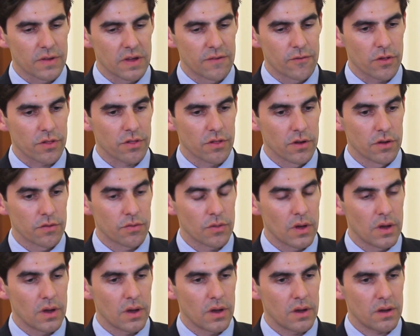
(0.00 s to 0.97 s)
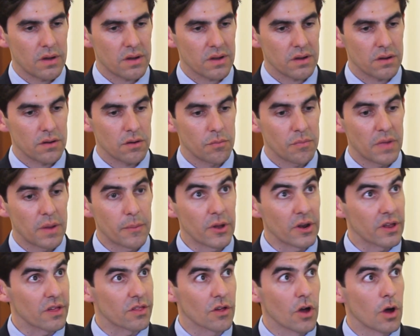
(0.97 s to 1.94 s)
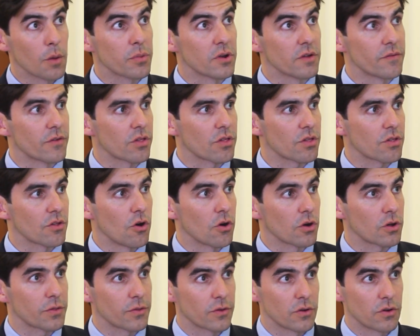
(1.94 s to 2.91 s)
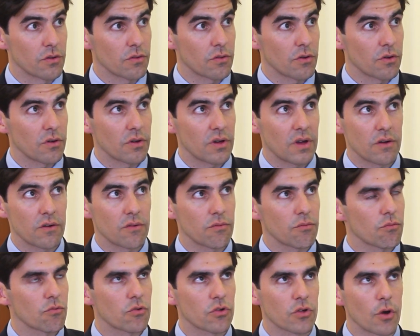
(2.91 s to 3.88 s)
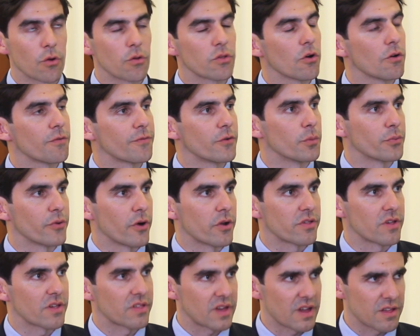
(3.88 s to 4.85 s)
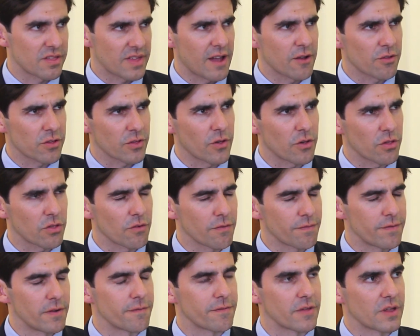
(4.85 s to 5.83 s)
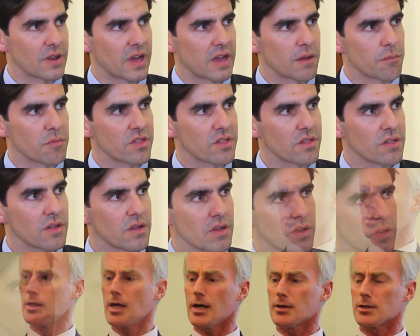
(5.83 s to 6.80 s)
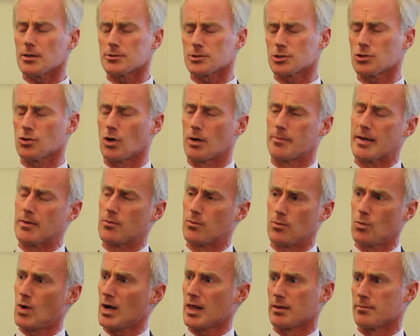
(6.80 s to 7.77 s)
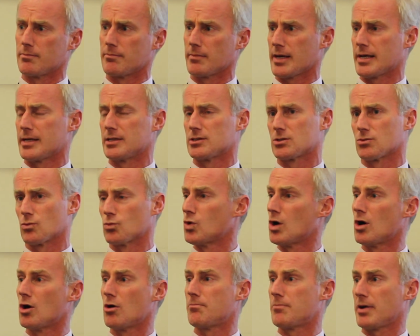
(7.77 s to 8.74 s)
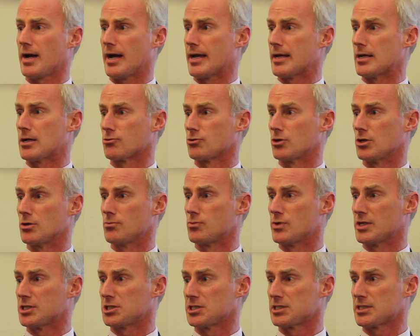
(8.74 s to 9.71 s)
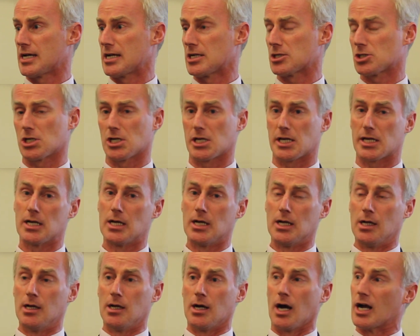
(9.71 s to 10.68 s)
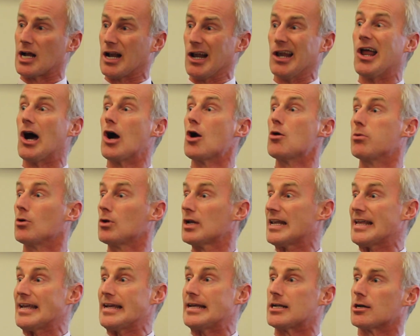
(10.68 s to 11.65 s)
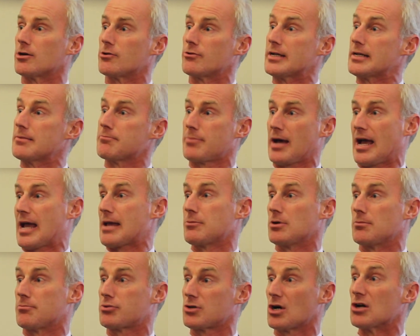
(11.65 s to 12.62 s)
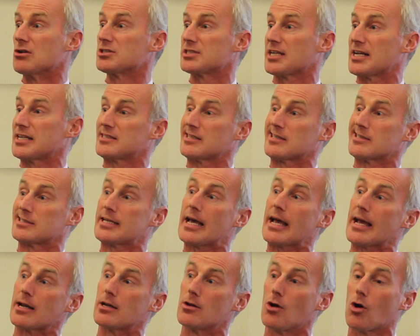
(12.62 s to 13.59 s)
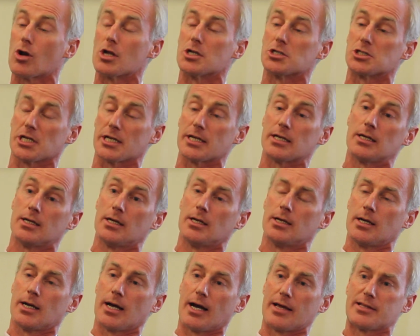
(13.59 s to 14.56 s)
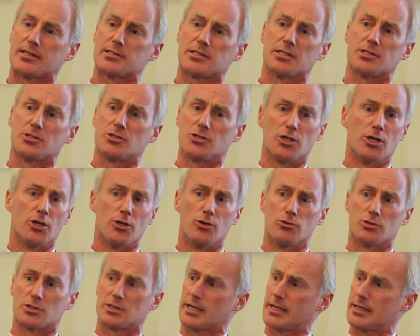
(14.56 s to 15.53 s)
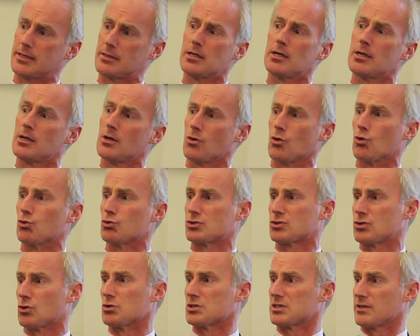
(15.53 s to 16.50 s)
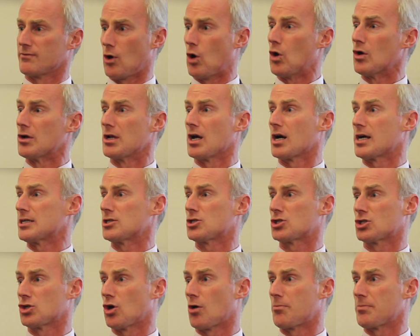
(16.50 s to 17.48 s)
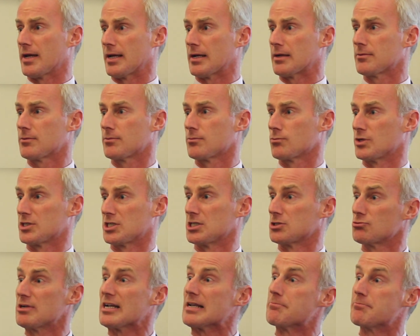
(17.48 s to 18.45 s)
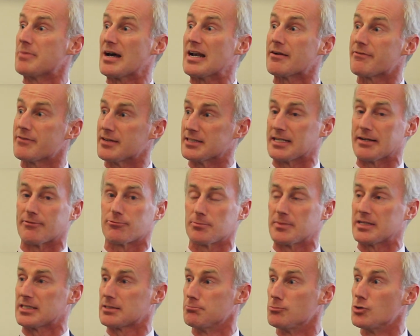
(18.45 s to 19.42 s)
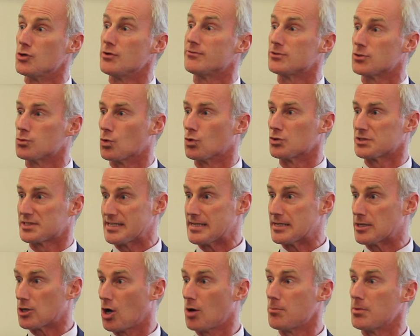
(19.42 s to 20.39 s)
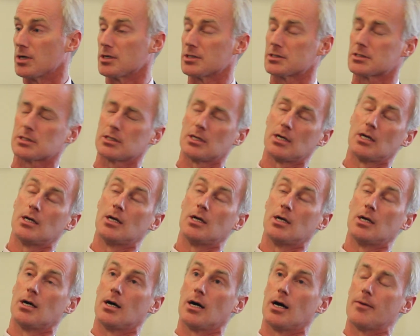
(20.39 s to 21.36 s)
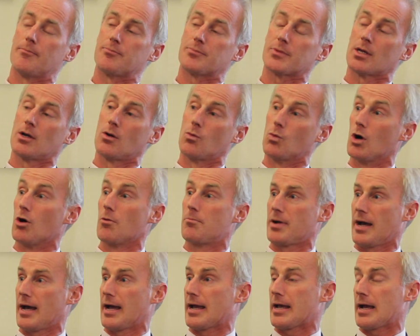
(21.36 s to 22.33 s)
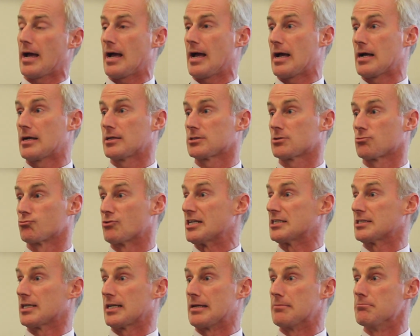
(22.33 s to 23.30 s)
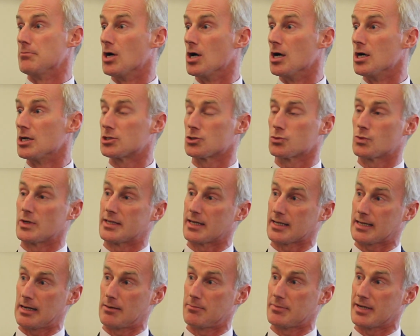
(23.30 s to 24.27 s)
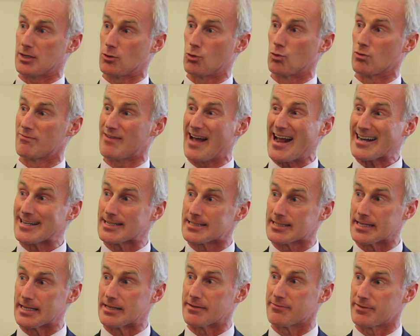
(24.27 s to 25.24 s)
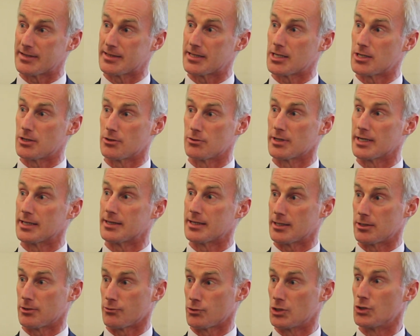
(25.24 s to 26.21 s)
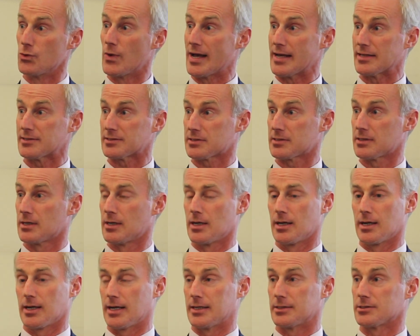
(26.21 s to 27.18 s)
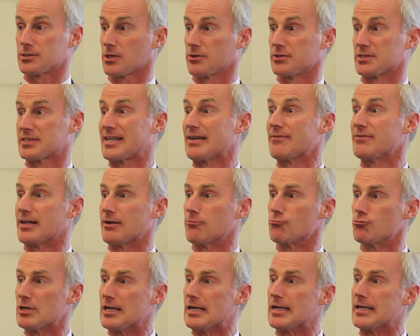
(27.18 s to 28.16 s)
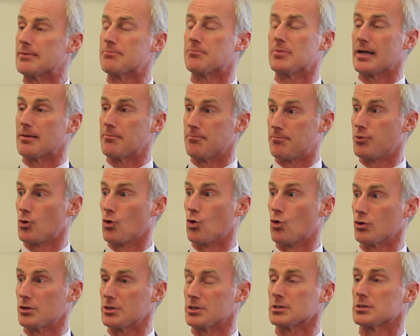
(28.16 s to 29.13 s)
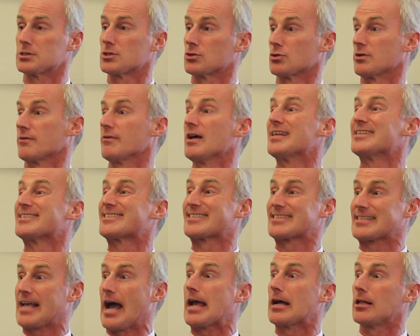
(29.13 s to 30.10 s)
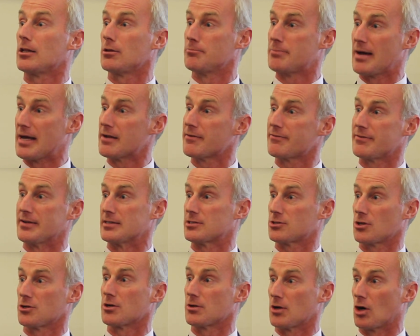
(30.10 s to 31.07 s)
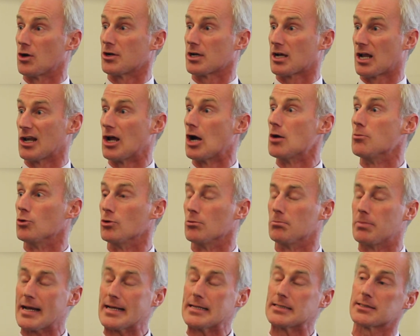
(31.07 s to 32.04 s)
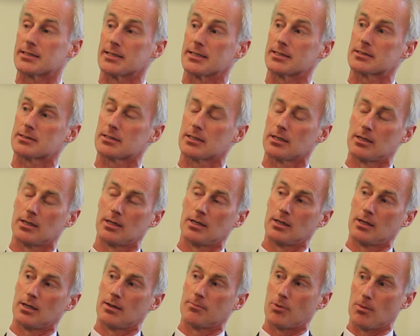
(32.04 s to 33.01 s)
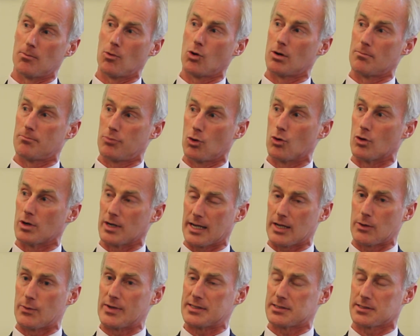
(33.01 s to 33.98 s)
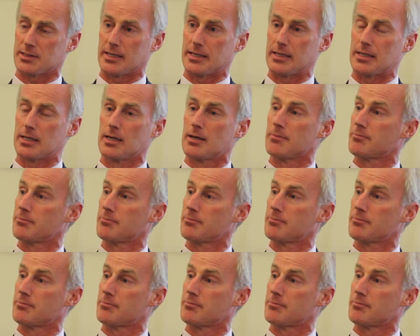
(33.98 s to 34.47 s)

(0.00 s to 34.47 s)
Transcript: of give us maybe an example of a stock that shows off your process to get down to those 50 names? Yeah, sure. I mean, one of them is WorldPay Group, which is actually a global leader in payment processing technology. And this is used in all sorts of online shopping, which is really benefiting from this move towards e-commerce. WorldPay has recently merged with a company called Vantiv in the US, and so it's given it really important sort of scale benefits on a global basis. But more importantly, we see